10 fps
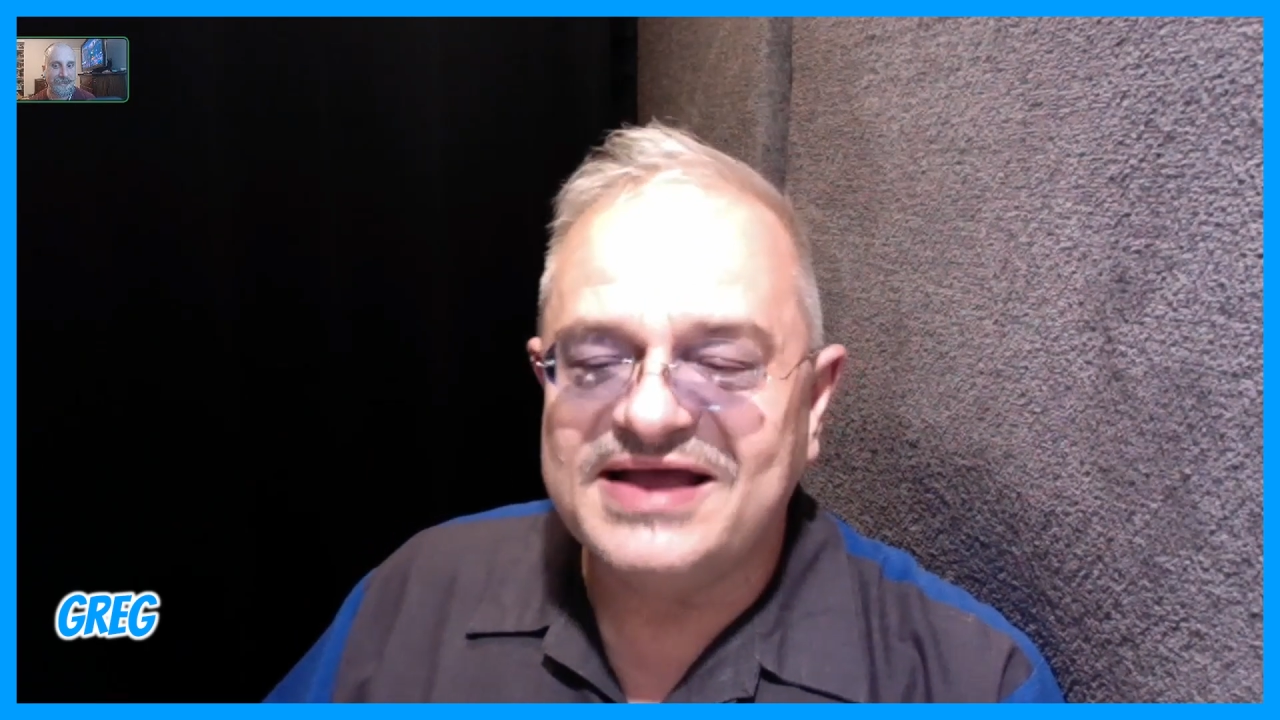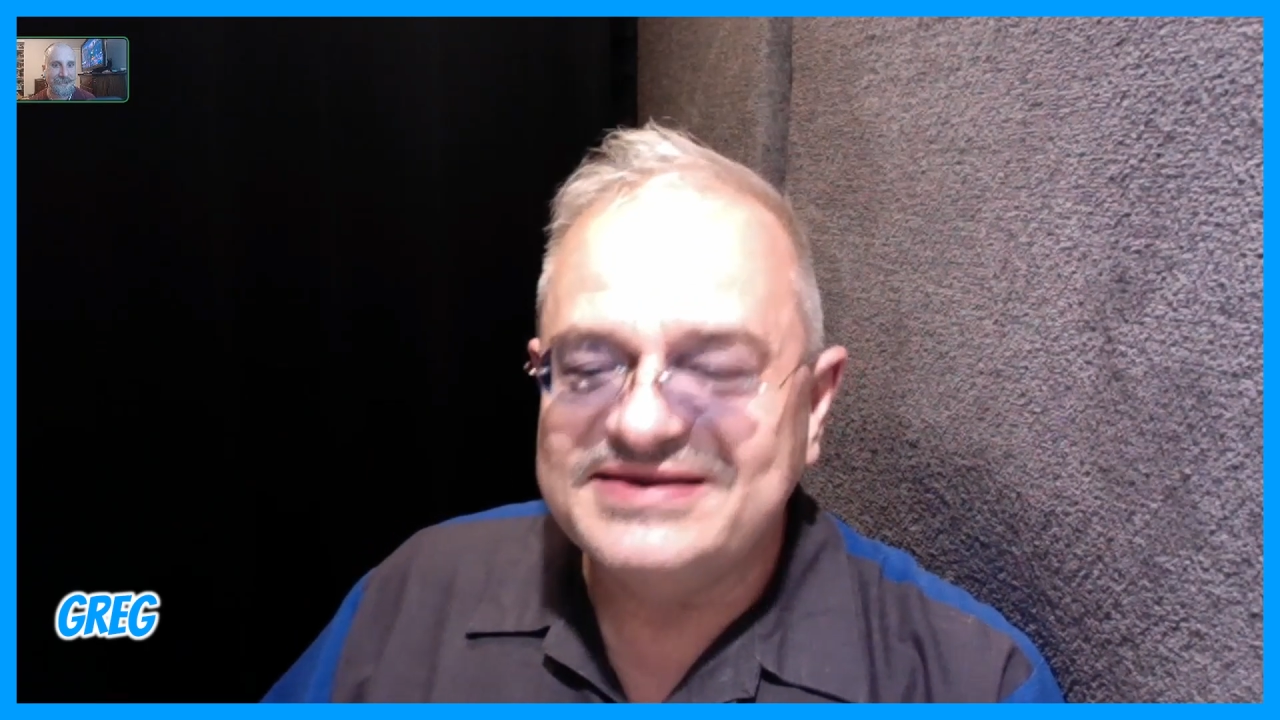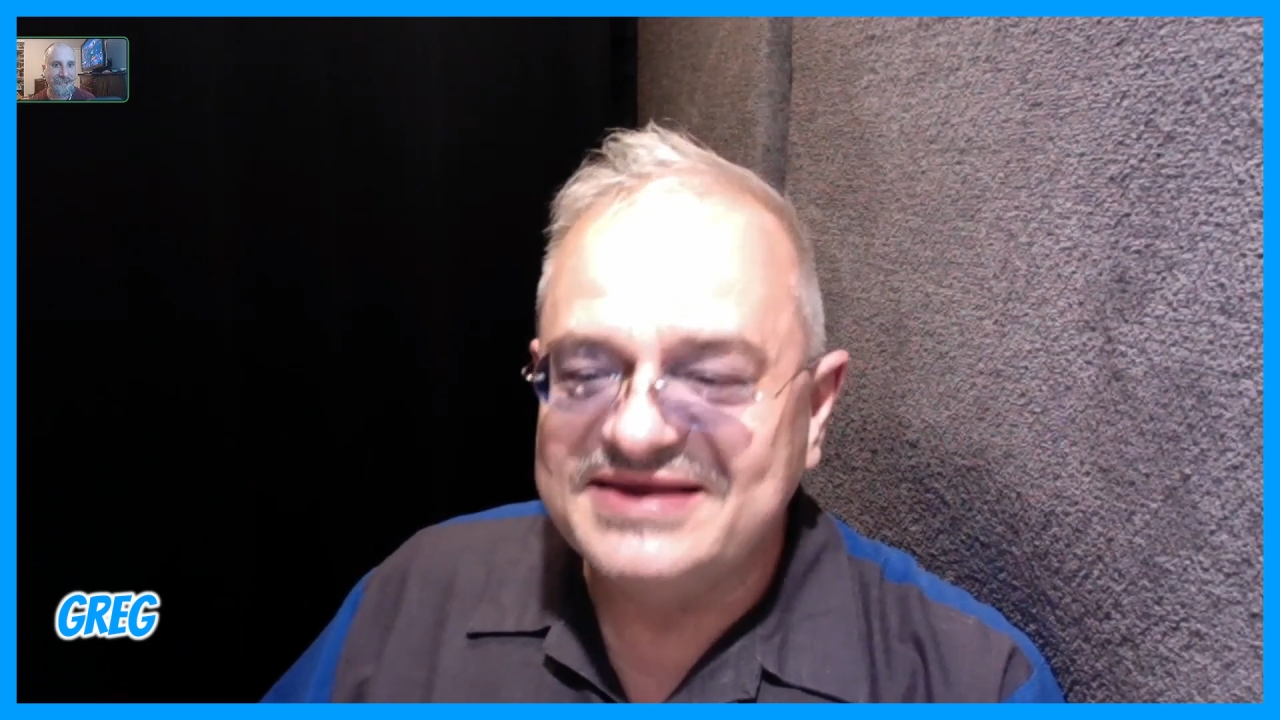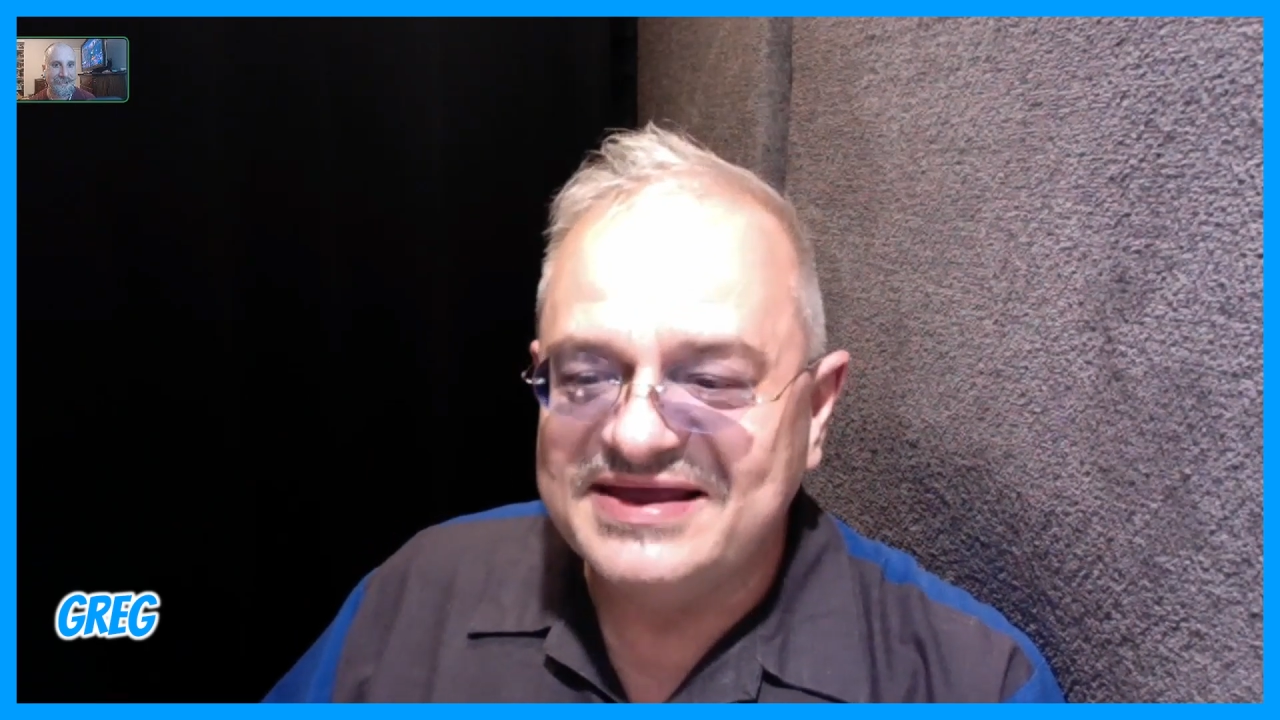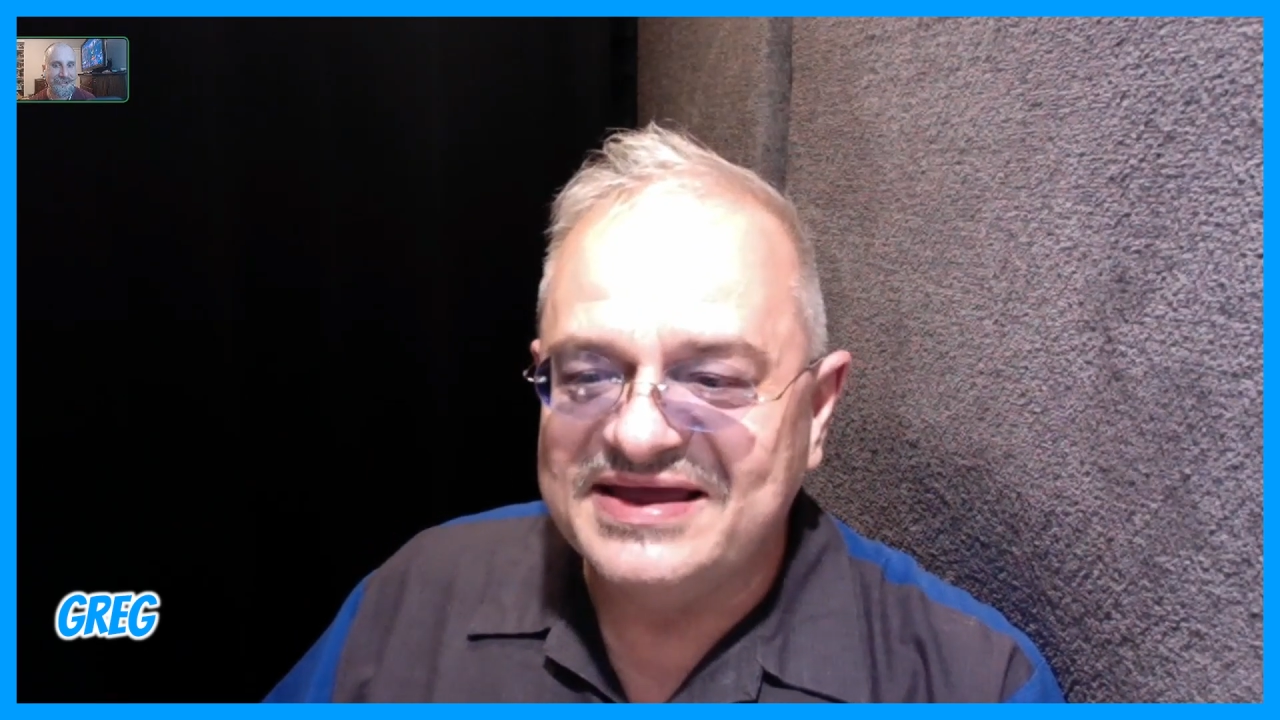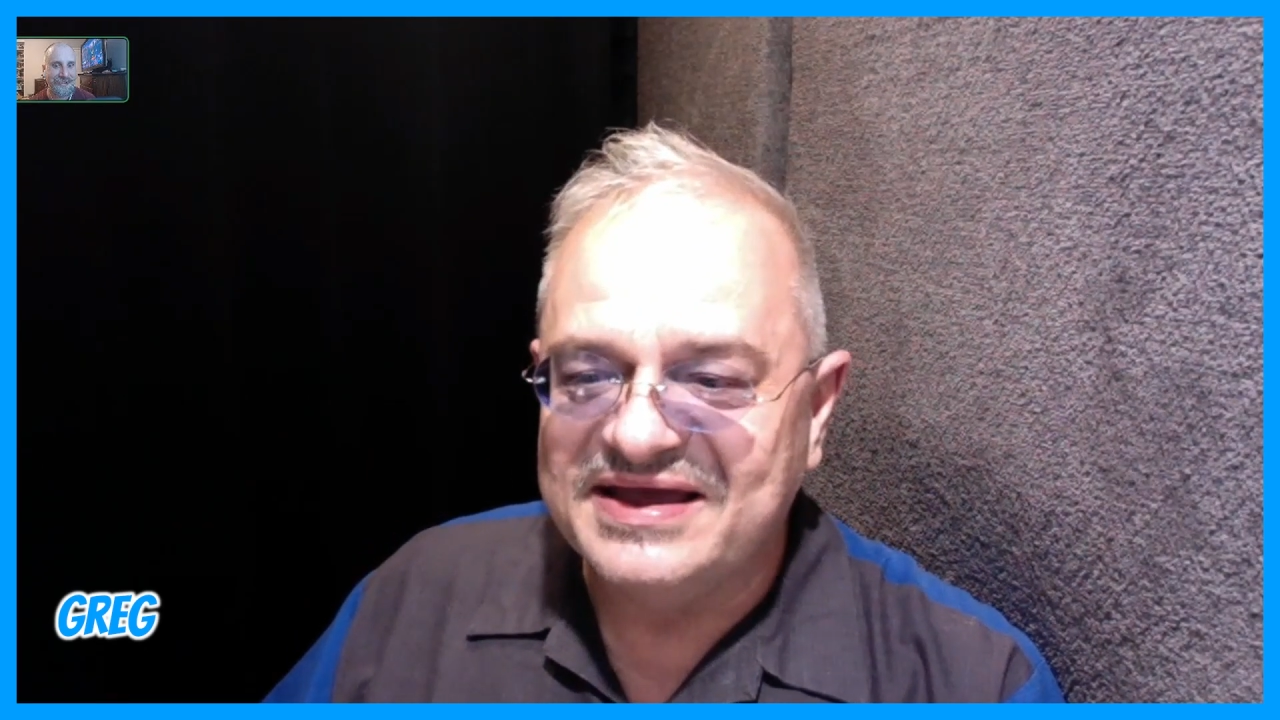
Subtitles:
a good